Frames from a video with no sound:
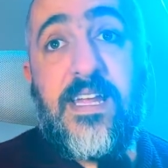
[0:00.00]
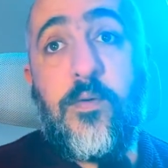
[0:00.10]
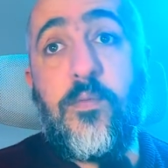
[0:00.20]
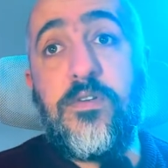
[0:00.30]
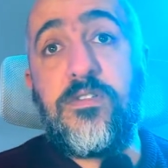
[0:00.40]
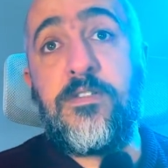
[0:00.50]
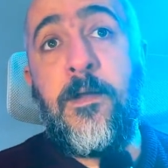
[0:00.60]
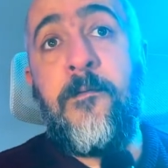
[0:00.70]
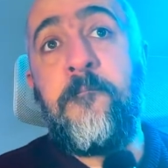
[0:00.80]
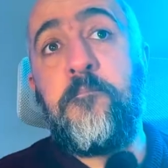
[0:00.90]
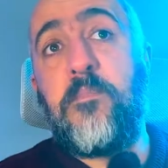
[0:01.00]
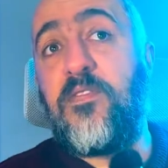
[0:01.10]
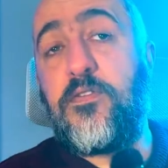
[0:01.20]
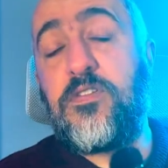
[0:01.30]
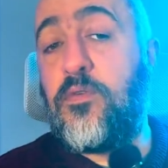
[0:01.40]
It was my
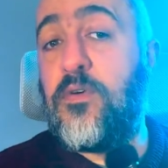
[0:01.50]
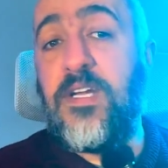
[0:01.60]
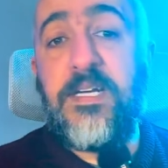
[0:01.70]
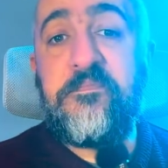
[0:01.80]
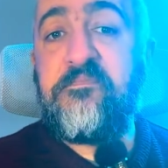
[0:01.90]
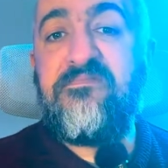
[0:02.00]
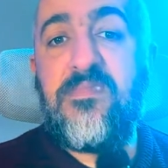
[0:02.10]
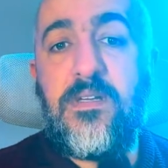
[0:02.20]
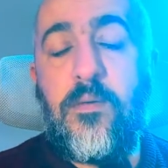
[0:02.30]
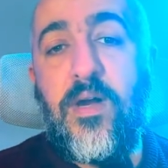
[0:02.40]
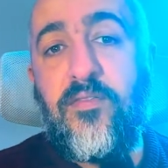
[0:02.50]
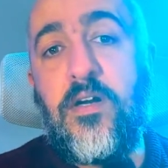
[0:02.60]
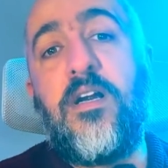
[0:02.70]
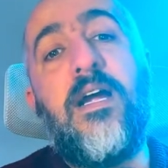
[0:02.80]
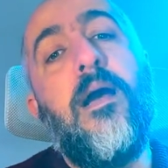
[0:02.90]
first go on it, whatever.
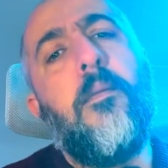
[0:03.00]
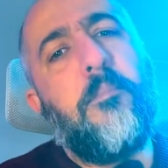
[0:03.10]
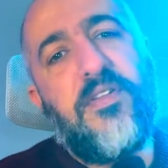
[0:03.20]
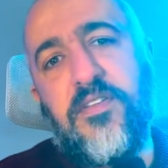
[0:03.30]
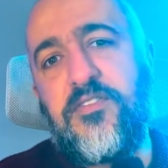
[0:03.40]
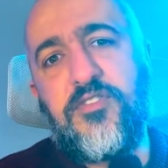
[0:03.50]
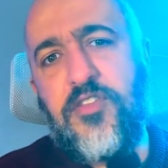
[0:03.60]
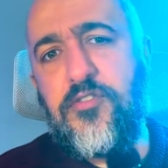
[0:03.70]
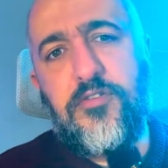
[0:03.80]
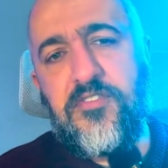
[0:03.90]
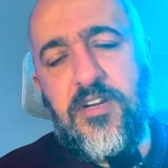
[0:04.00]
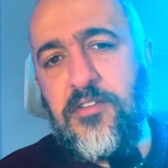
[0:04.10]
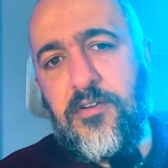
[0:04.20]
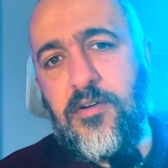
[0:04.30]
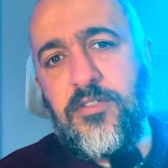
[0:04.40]
But the 2 or 3
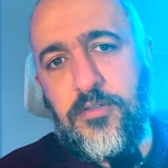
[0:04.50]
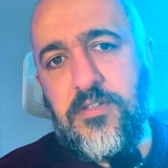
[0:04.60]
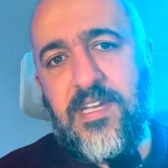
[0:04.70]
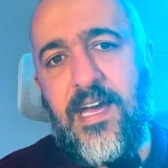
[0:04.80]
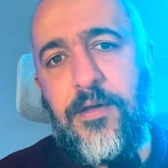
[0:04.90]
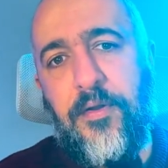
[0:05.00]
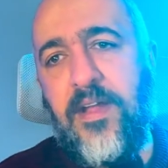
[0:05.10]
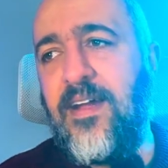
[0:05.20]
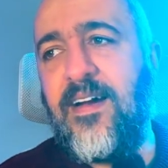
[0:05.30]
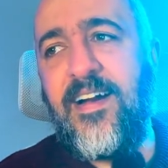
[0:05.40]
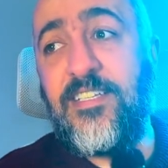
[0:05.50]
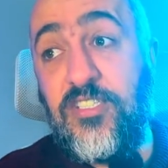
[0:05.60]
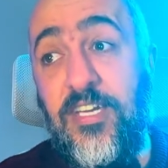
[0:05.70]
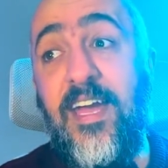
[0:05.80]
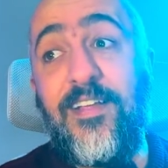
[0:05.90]
other shots I had on it, I
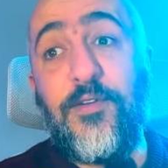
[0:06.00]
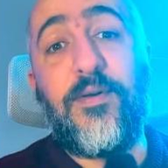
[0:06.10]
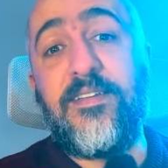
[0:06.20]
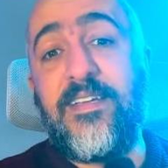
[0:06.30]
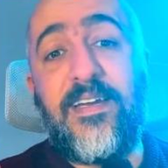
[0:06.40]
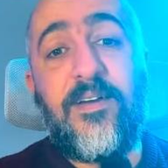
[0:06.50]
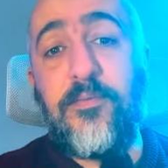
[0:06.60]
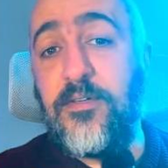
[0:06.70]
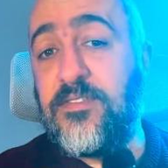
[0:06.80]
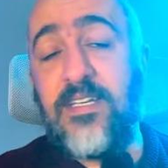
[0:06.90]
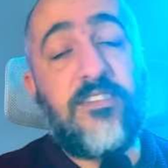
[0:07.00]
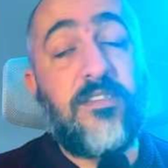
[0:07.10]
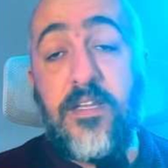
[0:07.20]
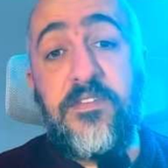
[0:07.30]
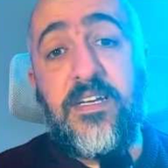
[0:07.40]
just
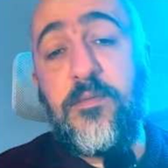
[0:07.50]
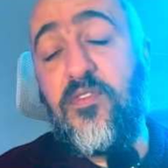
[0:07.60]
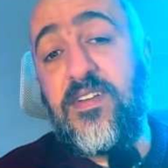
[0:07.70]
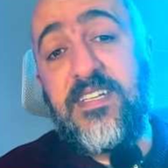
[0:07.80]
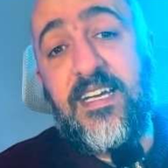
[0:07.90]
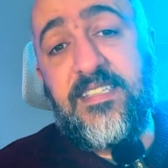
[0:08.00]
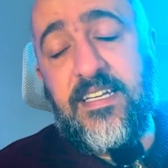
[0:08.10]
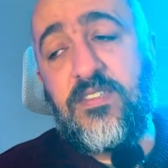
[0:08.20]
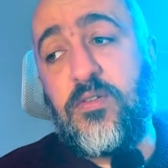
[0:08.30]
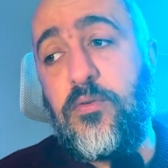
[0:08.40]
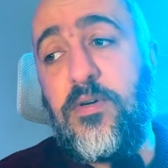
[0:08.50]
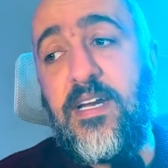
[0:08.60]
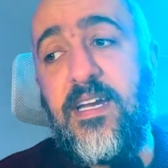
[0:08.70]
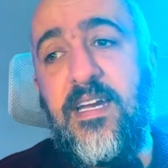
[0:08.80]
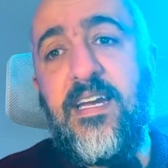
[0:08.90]
loved it. It was fantastic.
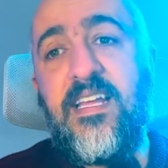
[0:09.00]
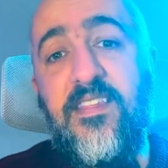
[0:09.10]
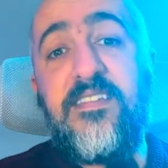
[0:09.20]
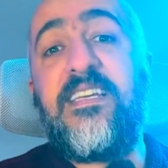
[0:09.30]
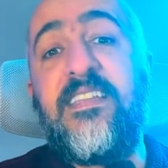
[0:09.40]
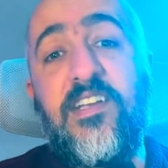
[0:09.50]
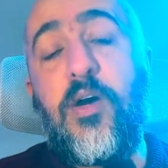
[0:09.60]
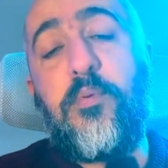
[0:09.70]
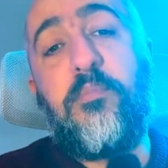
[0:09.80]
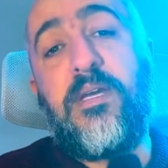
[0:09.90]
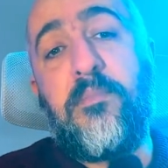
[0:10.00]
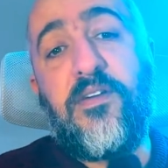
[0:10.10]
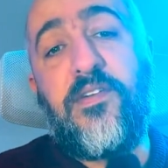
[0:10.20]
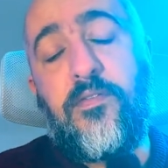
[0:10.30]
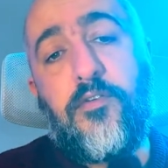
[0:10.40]
So this ended up being my
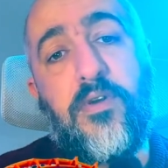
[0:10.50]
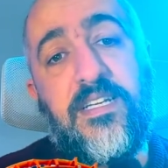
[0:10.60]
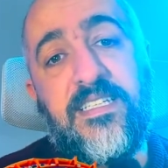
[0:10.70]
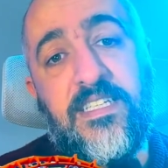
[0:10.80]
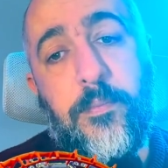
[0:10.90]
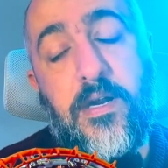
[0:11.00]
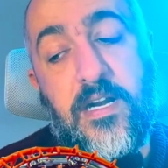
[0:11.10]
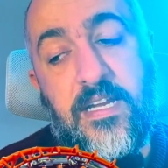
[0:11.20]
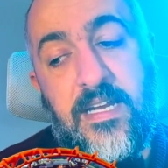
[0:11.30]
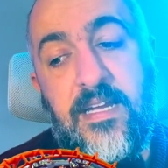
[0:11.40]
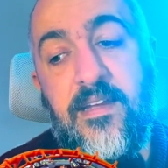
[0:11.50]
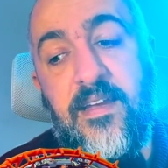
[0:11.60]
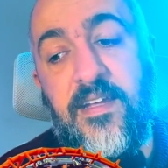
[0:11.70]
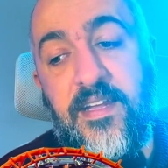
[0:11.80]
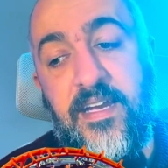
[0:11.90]
favourite ride in the park,
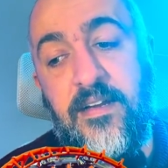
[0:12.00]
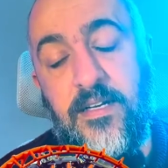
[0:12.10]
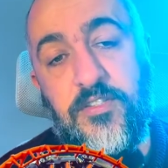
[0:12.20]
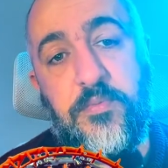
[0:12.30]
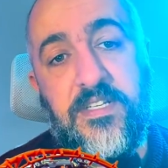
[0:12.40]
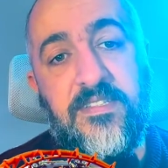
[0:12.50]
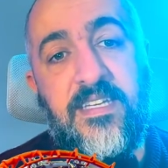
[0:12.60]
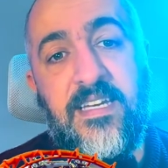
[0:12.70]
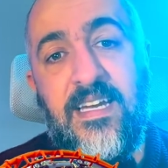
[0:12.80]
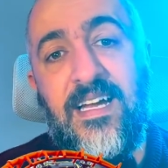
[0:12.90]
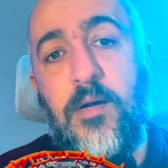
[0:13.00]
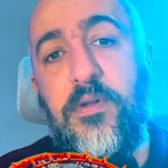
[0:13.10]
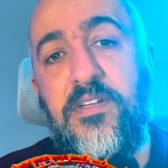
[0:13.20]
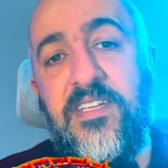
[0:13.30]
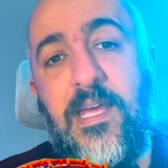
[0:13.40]
and unsurprisingly, I'll put
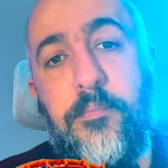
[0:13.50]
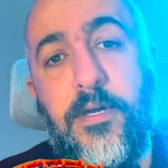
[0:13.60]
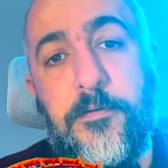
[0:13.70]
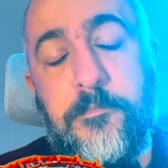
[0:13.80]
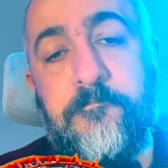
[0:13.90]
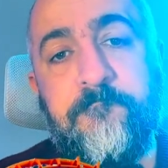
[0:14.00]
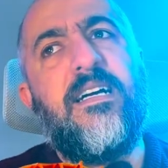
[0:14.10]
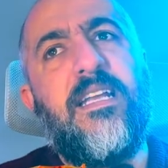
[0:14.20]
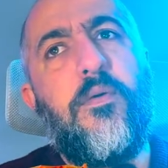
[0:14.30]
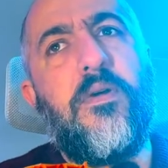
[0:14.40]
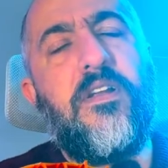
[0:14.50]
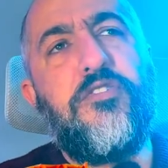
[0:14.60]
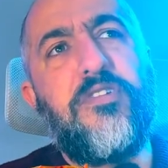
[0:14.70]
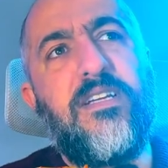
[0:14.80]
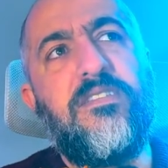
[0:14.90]
it in the keep pile. Now, an
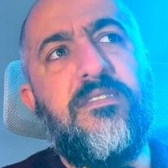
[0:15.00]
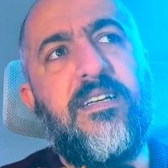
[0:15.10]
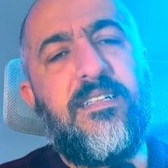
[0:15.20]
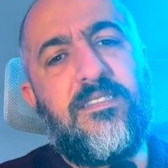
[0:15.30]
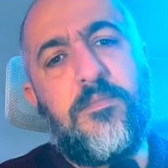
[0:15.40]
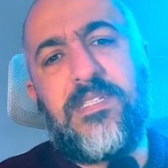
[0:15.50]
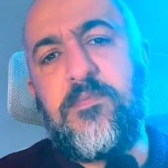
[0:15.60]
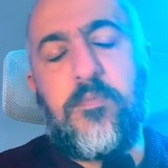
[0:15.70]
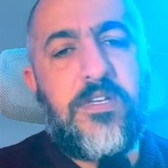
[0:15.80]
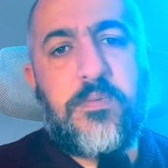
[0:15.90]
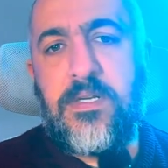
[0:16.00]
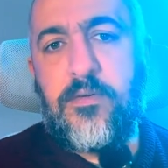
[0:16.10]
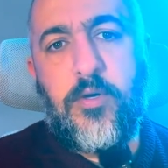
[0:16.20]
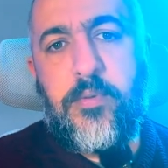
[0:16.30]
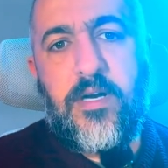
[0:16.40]
attraction that I sometimes miss when I
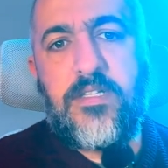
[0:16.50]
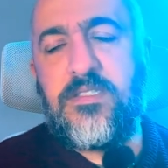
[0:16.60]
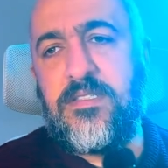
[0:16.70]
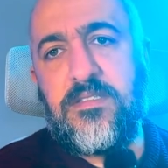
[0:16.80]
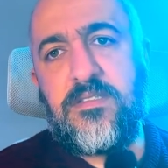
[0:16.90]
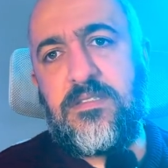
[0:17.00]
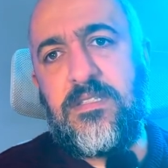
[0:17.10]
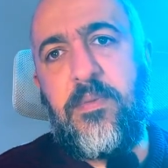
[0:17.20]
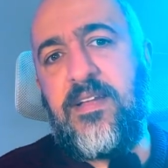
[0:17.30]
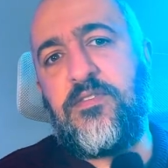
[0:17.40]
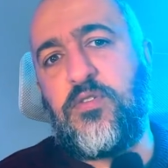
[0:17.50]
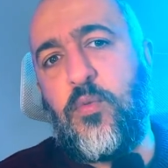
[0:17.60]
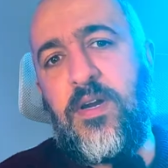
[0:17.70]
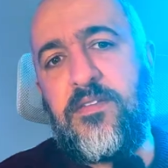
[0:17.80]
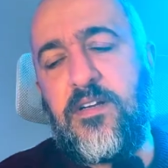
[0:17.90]
go to parks, because it depends on the
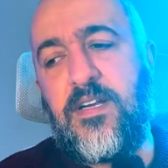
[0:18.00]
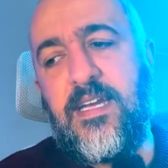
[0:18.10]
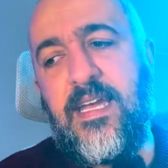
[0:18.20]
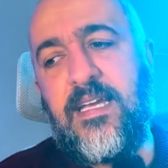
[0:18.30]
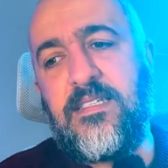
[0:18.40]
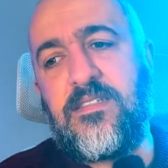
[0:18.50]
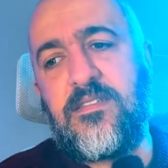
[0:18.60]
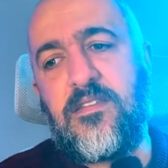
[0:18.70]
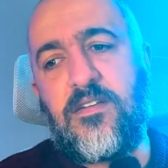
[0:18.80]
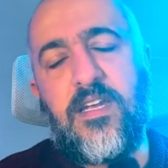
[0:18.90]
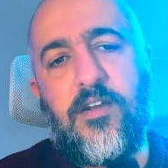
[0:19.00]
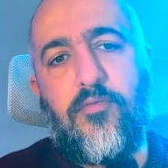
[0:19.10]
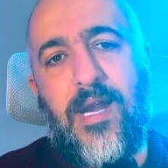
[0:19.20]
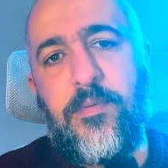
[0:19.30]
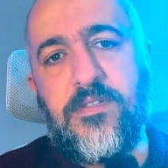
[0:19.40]
weather, is their kind of
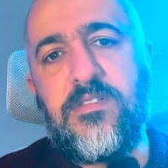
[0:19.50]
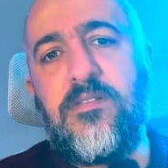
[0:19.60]
rapids.